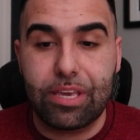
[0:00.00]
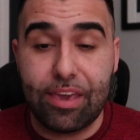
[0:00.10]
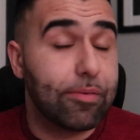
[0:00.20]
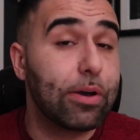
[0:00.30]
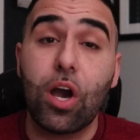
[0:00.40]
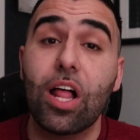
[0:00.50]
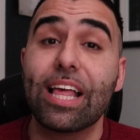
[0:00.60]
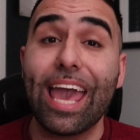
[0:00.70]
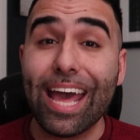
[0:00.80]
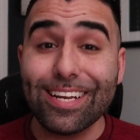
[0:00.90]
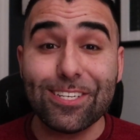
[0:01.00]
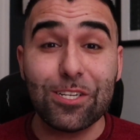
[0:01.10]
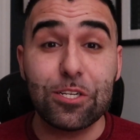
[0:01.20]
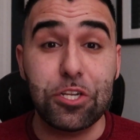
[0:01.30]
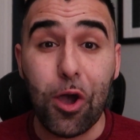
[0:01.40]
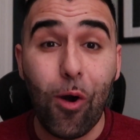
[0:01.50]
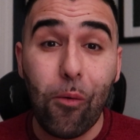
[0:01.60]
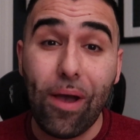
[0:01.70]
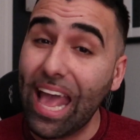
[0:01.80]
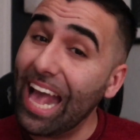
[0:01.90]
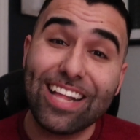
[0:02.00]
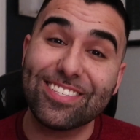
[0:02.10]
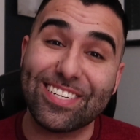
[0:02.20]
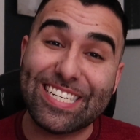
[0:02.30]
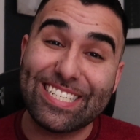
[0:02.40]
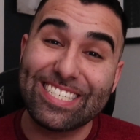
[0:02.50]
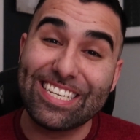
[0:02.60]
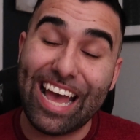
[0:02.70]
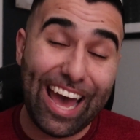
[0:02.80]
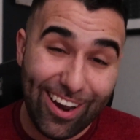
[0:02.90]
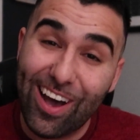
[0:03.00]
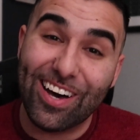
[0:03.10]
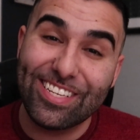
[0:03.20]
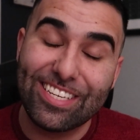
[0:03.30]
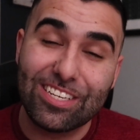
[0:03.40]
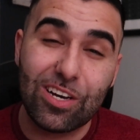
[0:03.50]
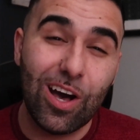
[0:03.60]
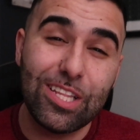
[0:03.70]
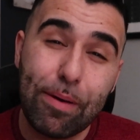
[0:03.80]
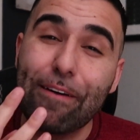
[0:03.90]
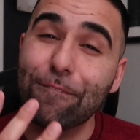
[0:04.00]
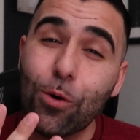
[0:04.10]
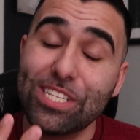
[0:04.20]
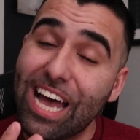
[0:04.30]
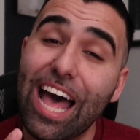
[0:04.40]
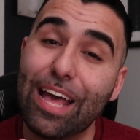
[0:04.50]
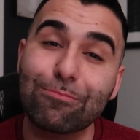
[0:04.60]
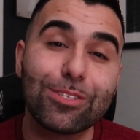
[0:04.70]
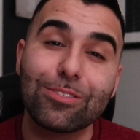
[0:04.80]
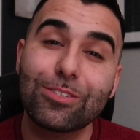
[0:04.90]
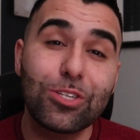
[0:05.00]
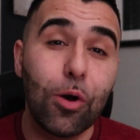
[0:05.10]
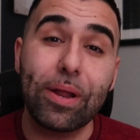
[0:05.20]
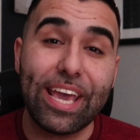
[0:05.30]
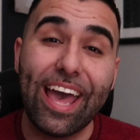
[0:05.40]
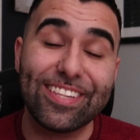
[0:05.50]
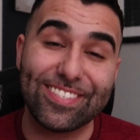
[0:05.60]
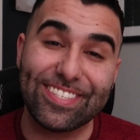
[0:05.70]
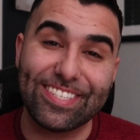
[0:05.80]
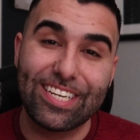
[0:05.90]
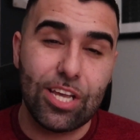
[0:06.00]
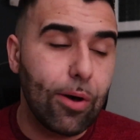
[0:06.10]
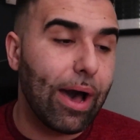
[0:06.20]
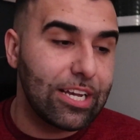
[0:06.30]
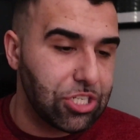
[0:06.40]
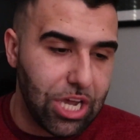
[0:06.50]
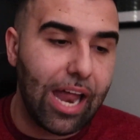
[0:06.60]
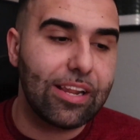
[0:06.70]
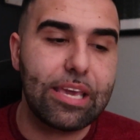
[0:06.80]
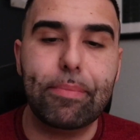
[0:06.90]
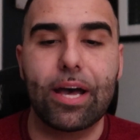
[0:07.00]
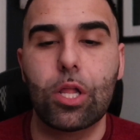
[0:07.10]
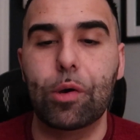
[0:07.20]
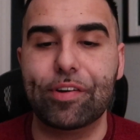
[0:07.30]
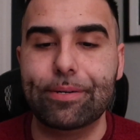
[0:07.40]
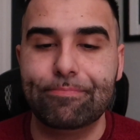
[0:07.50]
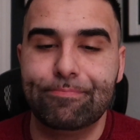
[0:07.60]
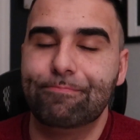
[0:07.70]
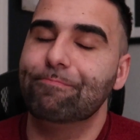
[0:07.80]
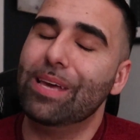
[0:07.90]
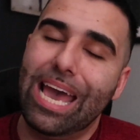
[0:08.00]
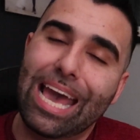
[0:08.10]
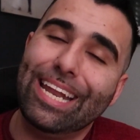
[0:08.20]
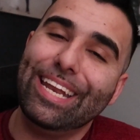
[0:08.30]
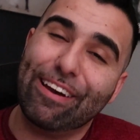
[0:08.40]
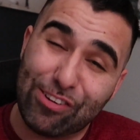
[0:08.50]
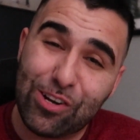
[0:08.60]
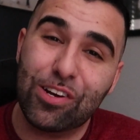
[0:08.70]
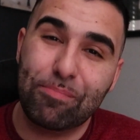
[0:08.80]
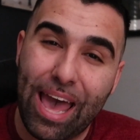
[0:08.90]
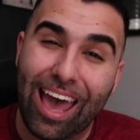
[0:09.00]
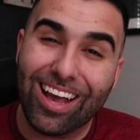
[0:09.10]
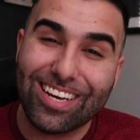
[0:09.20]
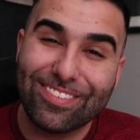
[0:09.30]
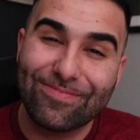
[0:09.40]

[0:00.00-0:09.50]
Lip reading: gave him a call again. No answer at all. Called about 4 times. Nobody answered. So I shot an email over and never heard back.